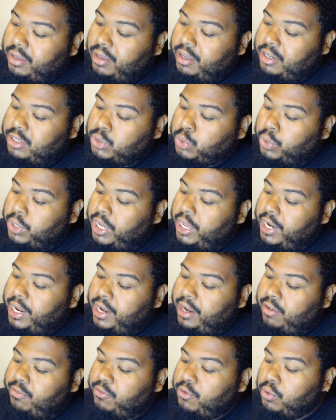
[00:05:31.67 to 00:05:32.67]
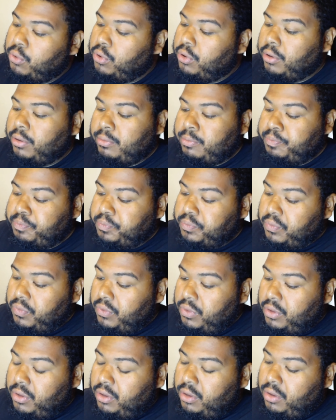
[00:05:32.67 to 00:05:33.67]
and 2884.
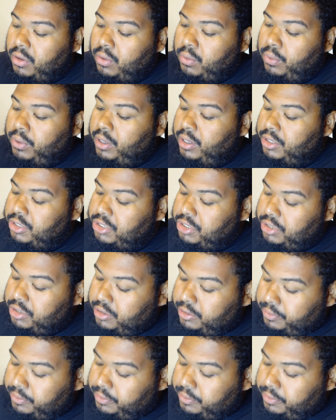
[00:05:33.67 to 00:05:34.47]
Which,